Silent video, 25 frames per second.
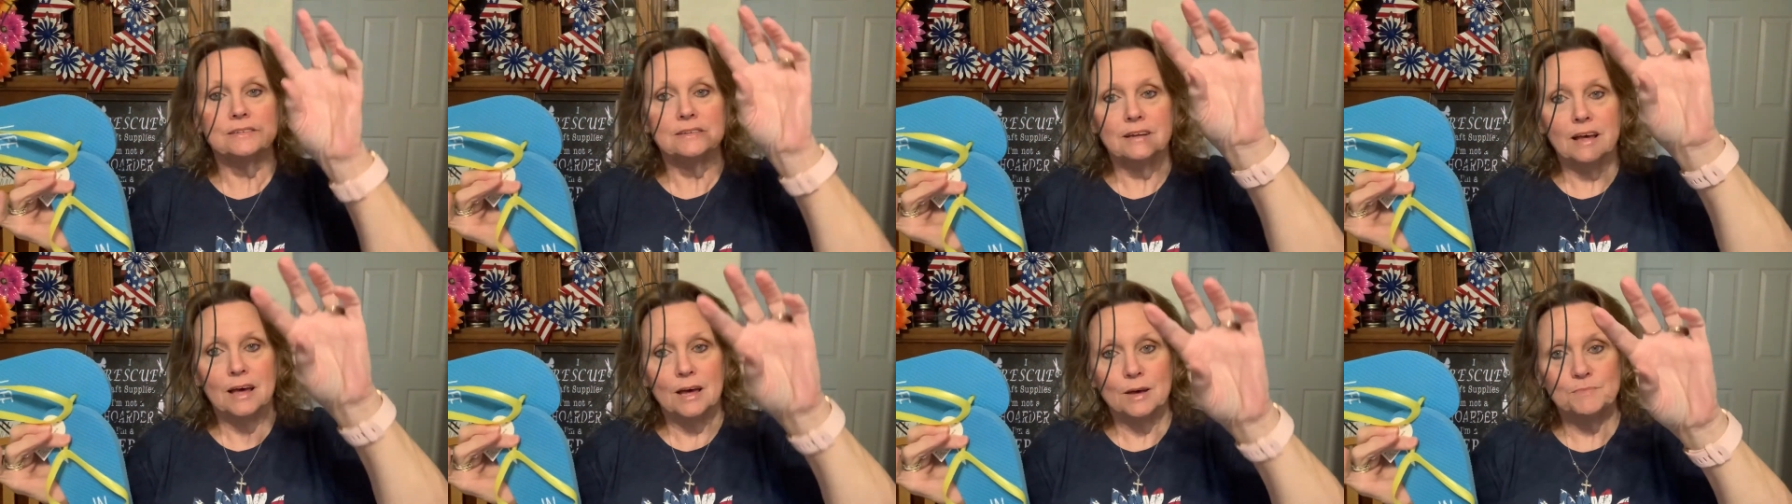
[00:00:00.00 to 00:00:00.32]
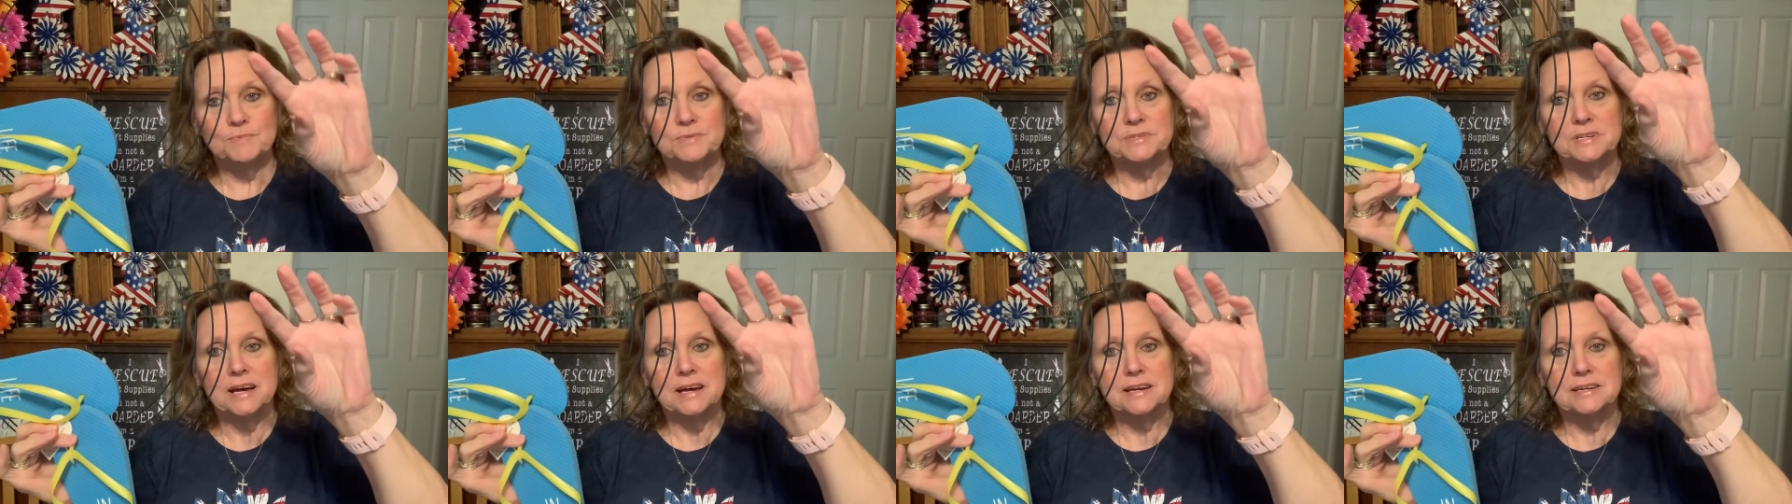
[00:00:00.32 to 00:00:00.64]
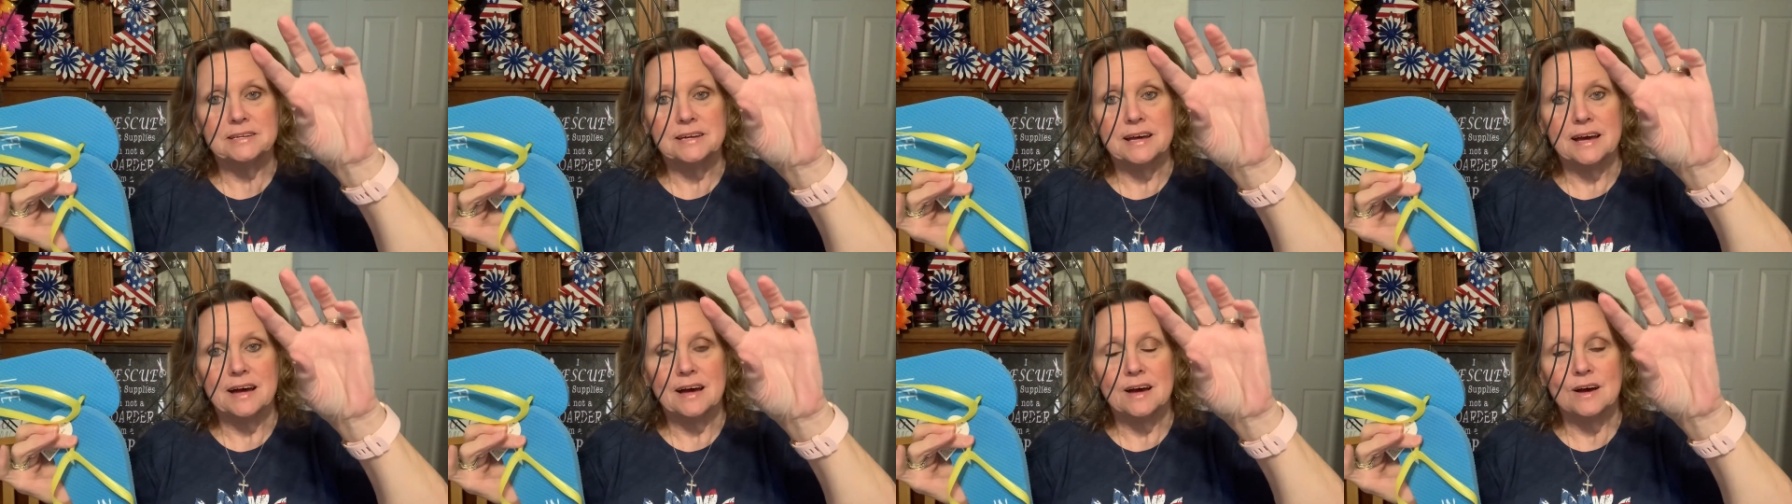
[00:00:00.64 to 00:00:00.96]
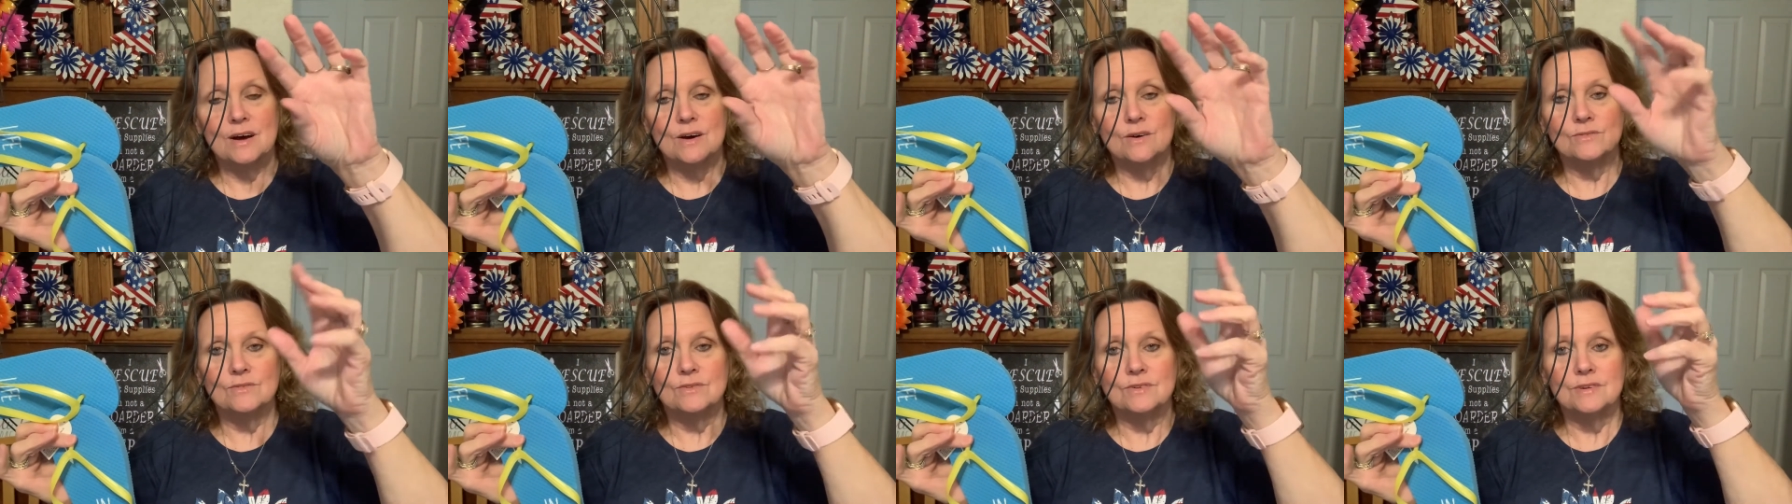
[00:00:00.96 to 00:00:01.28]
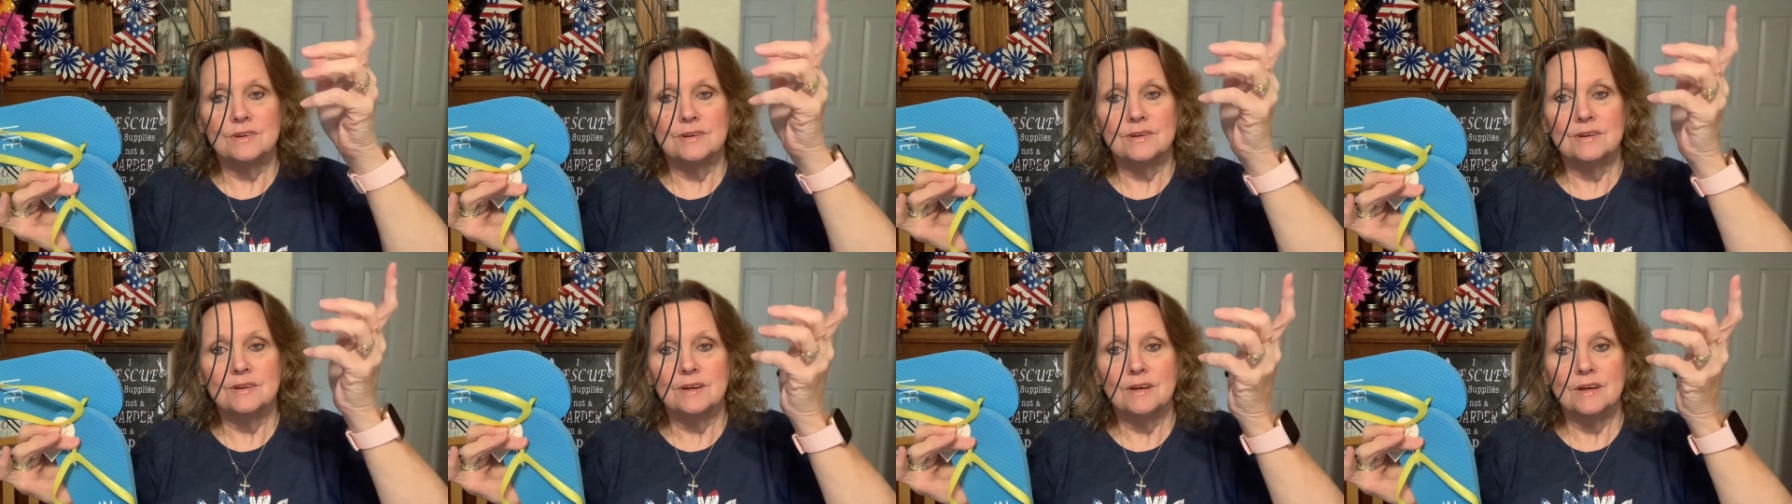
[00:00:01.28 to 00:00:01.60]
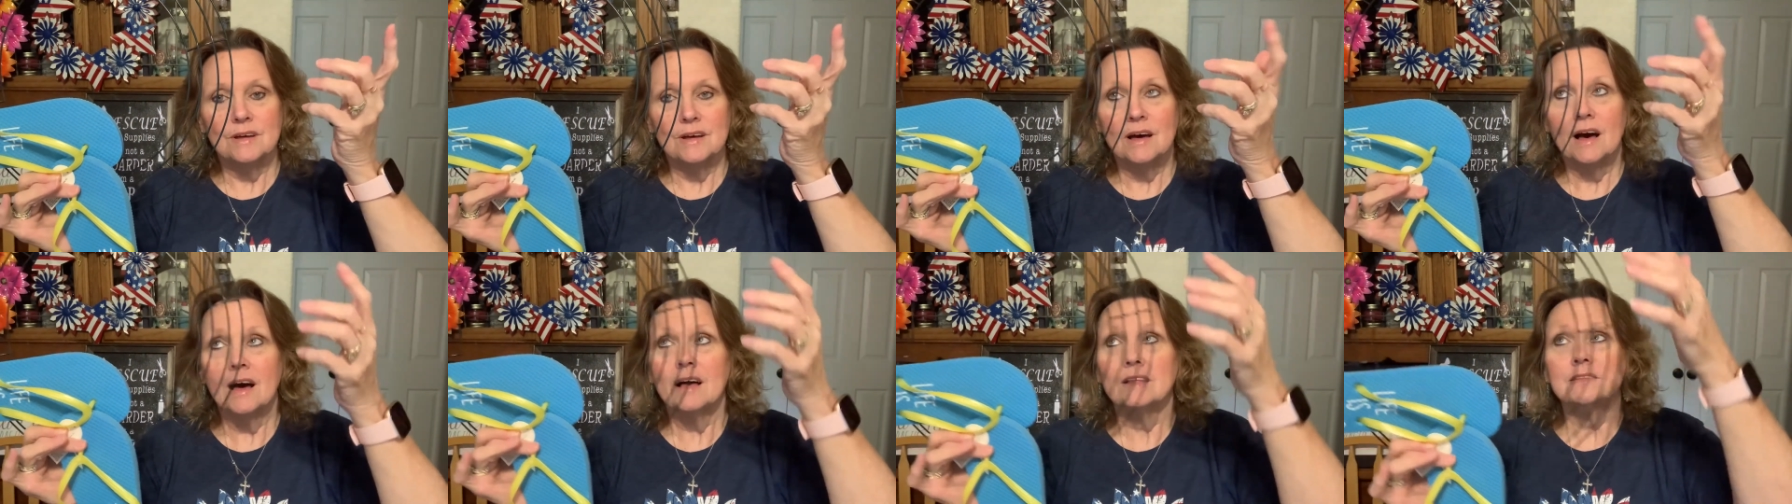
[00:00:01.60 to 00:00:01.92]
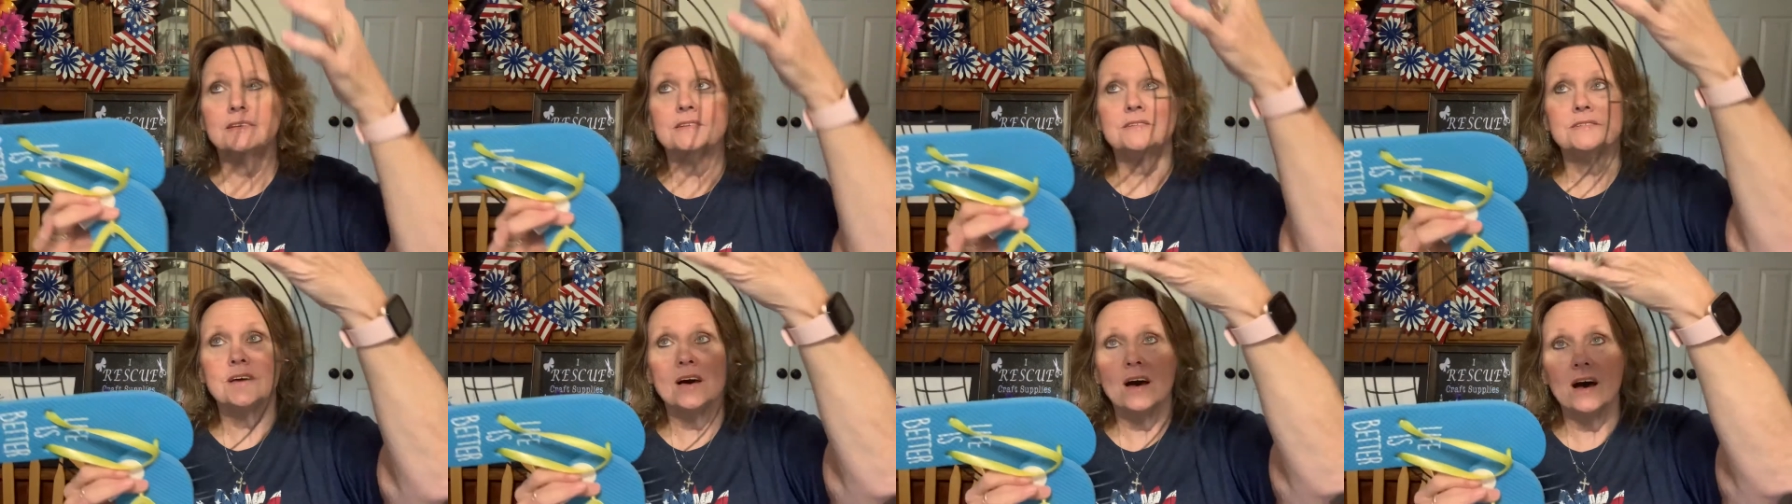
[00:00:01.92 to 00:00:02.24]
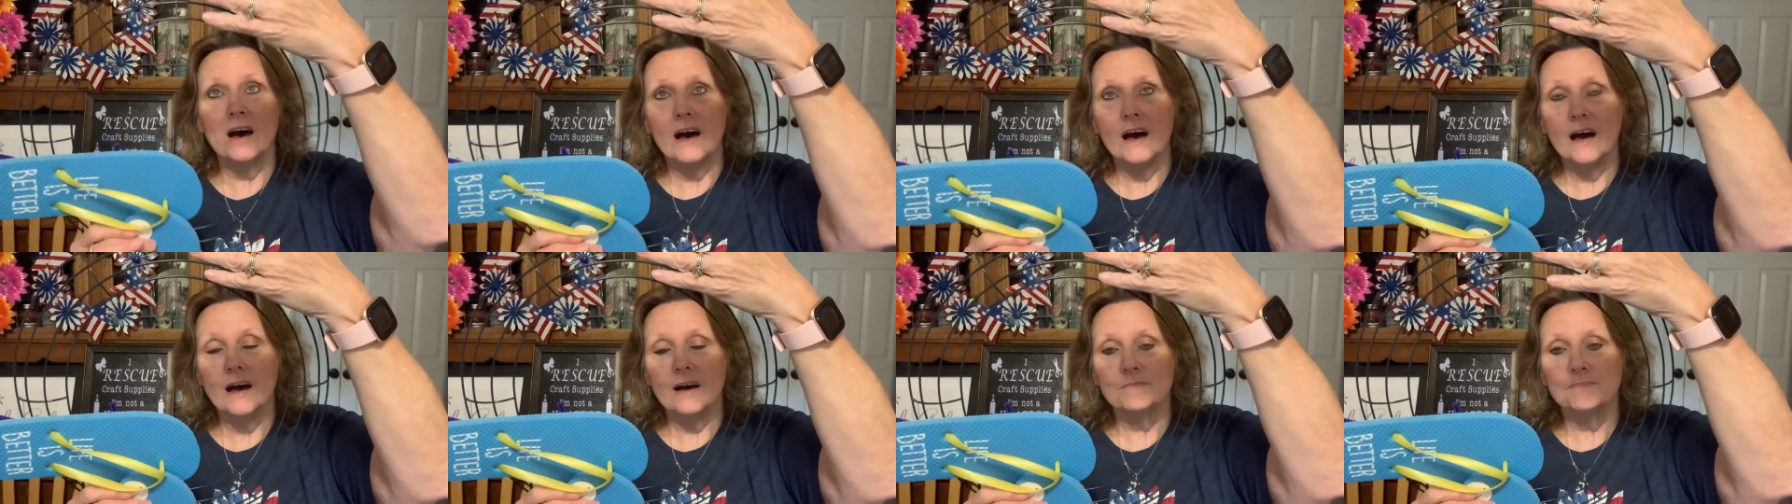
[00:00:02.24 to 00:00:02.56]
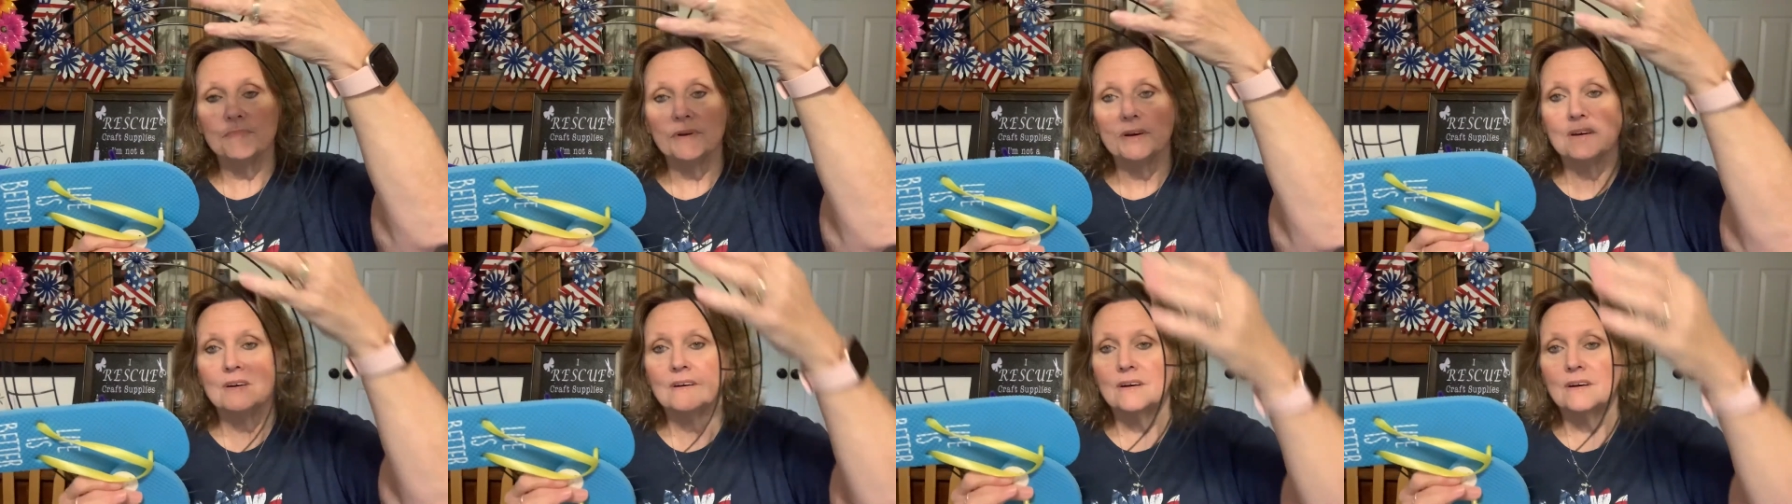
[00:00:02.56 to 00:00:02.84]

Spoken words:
upside down on the top